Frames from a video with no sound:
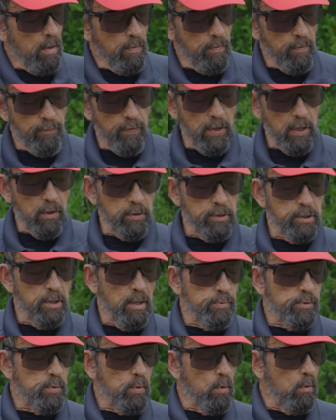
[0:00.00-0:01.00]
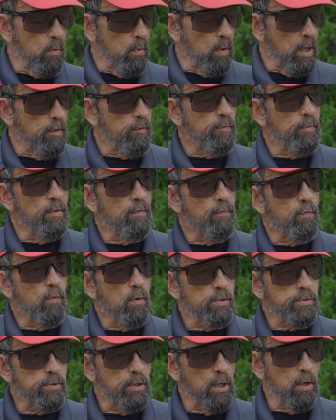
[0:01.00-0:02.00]
The fingertips were away from the
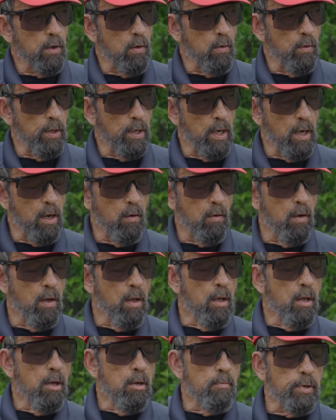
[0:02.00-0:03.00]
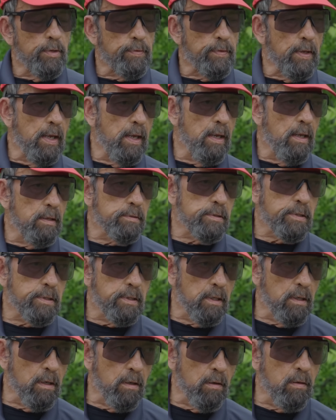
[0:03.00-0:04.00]
forcing cone now, but the hand
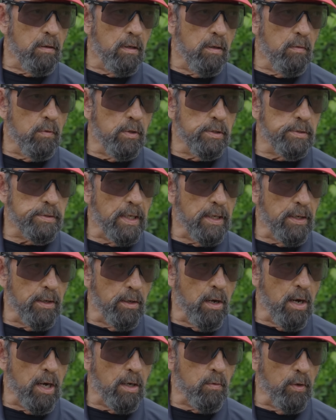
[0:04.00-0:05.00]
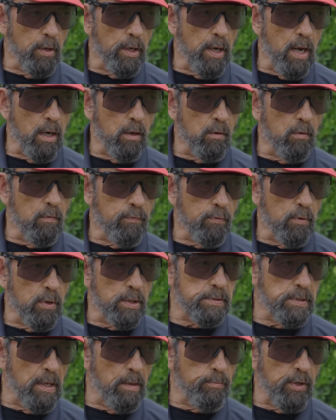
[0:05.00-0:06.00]
still was at an awkward angle for
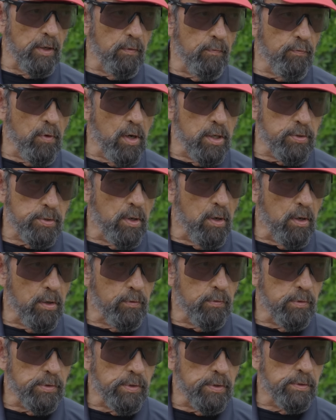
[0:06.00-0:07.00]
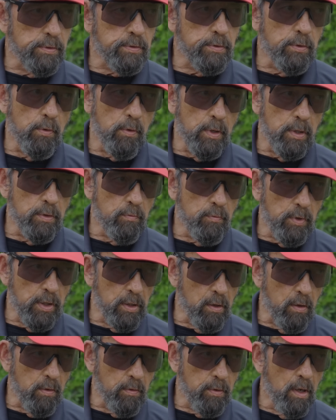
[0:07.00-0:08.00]
accepting fresh cartridges during the
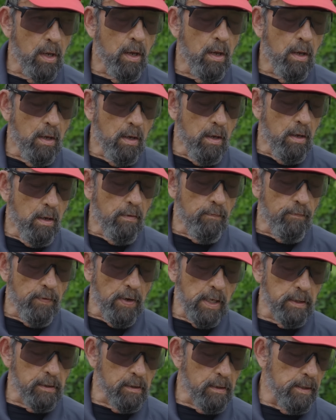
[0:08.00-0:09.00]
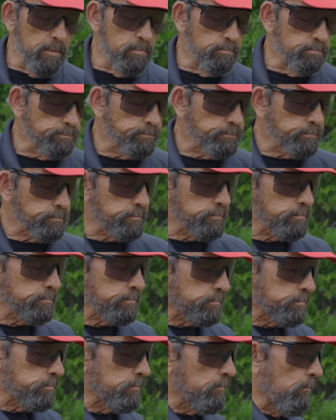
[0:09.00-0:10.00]
reload. Finally,
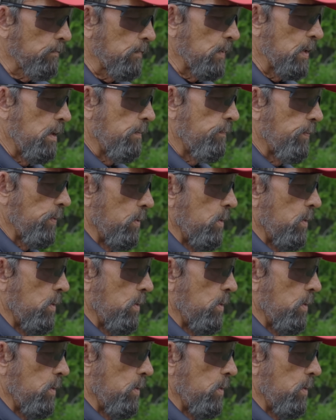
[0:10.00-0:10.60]
if you